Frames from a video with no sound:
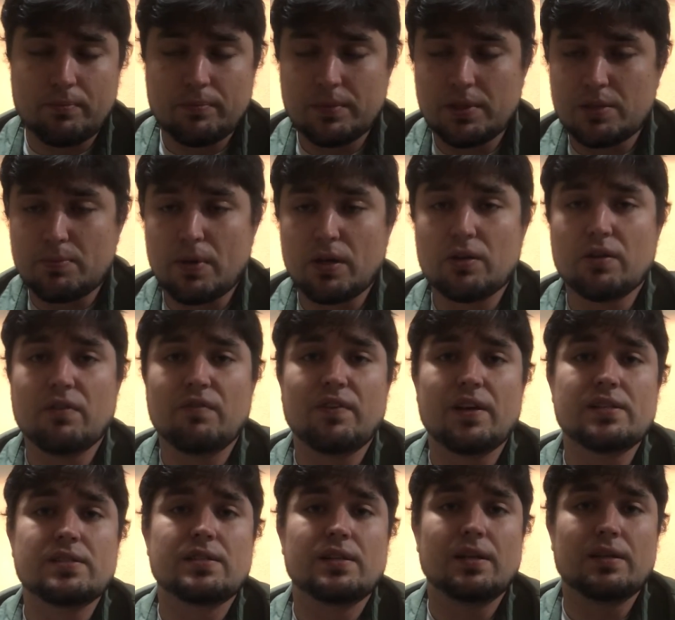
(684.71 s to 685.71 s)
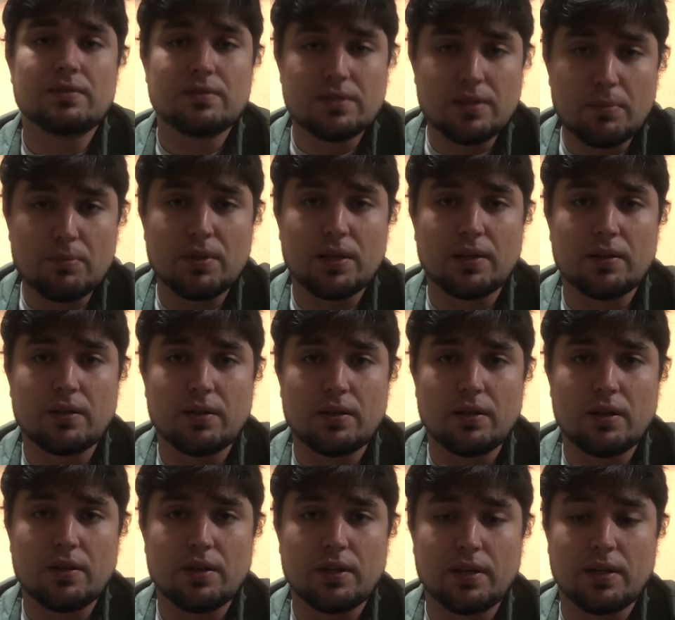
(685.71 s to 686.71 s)
it's better to invest something than
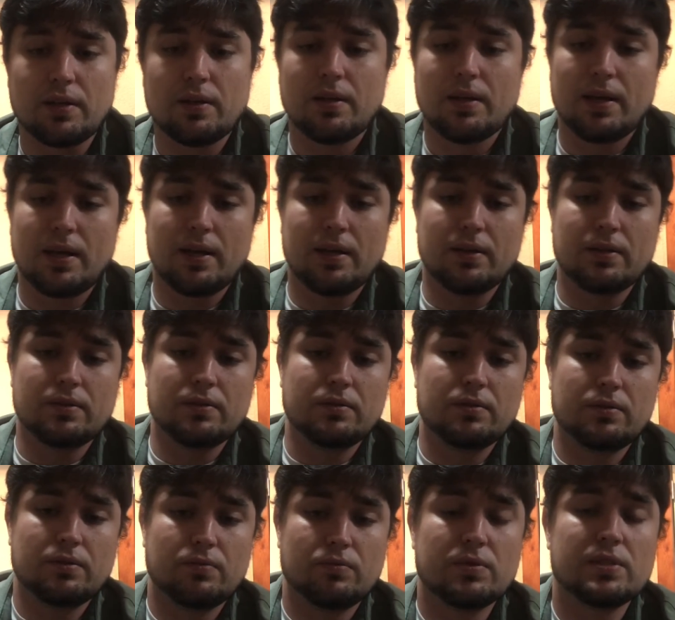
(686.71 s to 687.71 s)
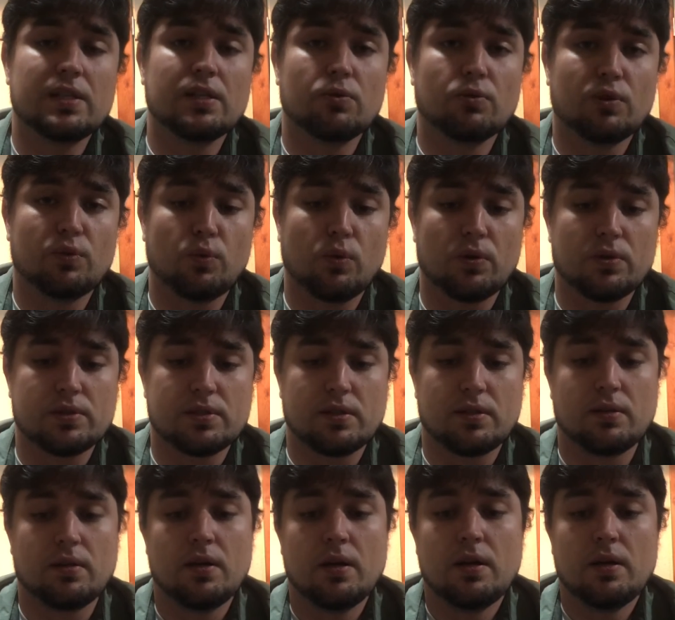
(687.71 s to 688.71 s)
nothing and see the rewards
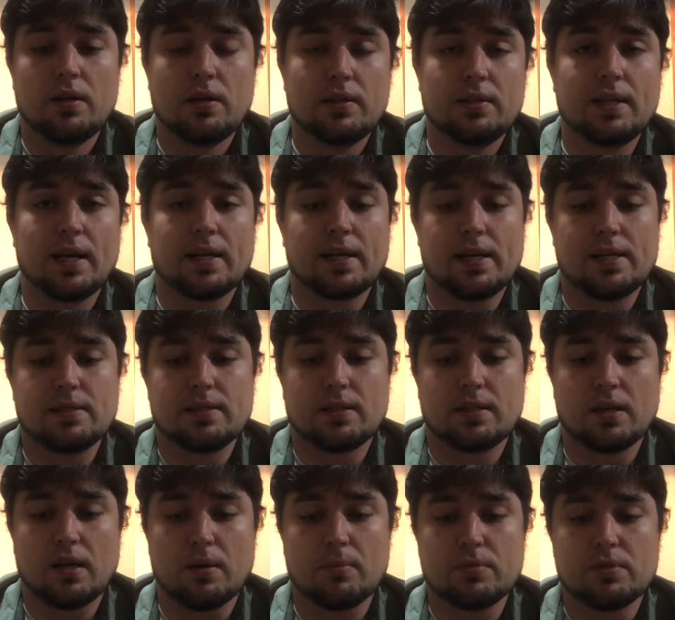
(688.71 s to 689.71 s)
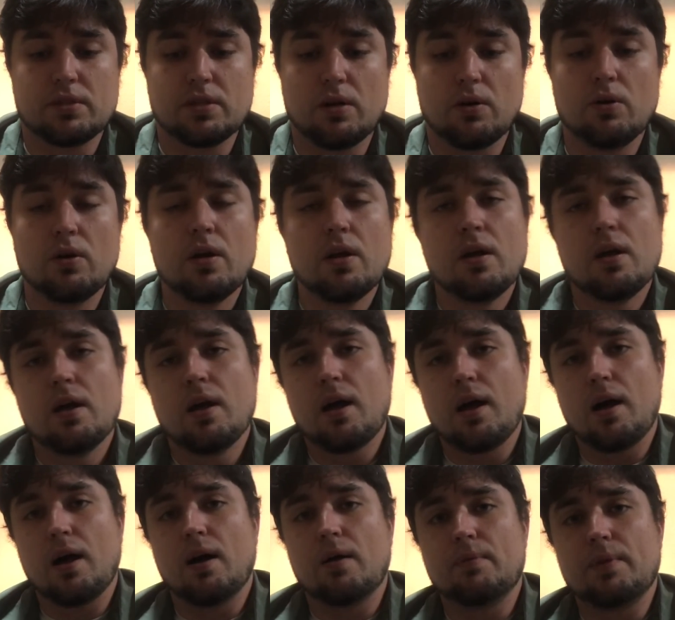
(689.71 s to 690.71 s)
in decades to come. So
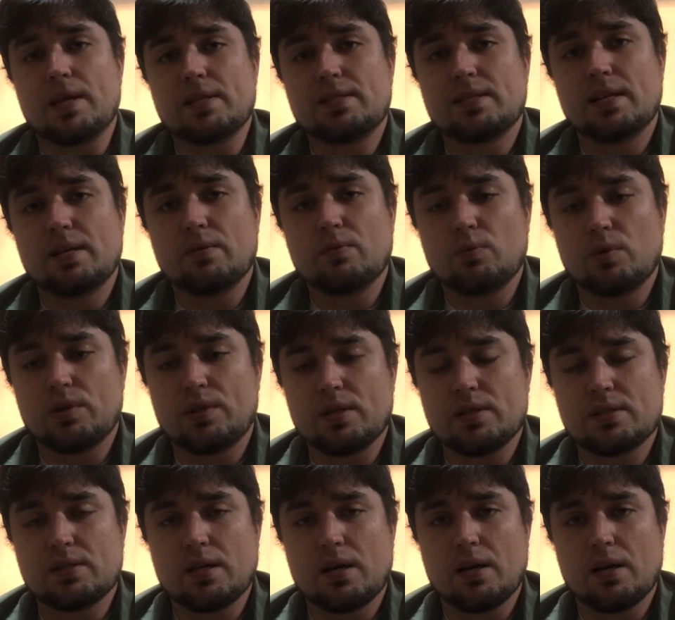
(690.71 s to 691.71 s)
that's it with this